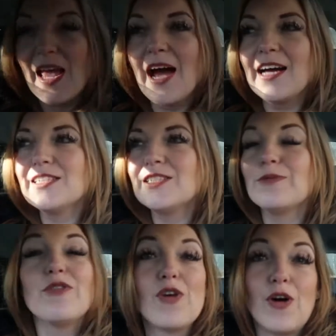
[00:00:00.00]
And
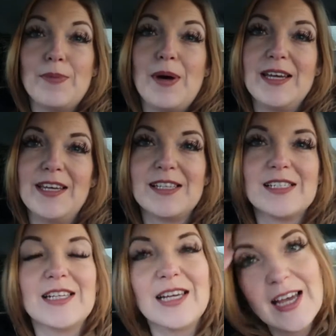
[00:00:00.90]
we forgot to buy it
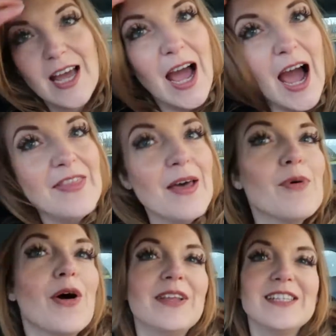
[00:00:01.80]
yesterday. And then
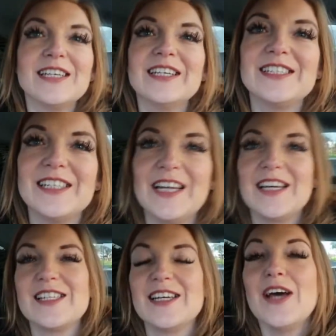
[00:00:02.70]
we got to the till today and
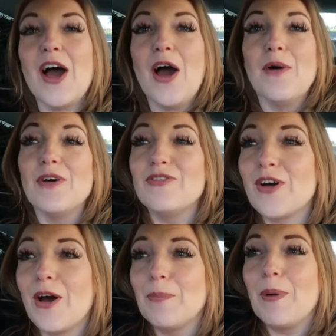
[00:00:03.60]
I said, we
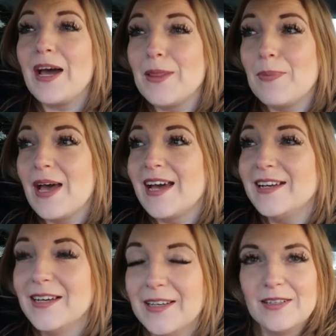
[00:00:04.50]
forgot to buy the
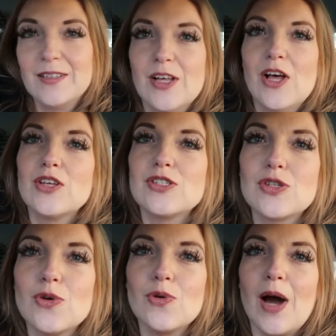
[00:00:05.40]
bin.
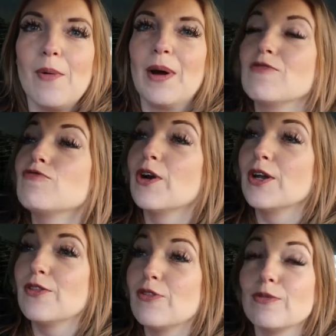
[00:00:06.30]
So I went
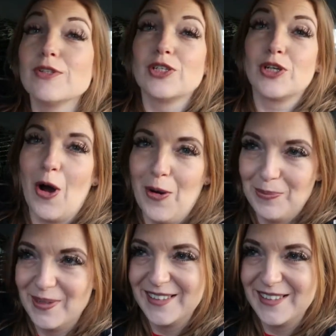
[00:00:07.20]
running through the shop.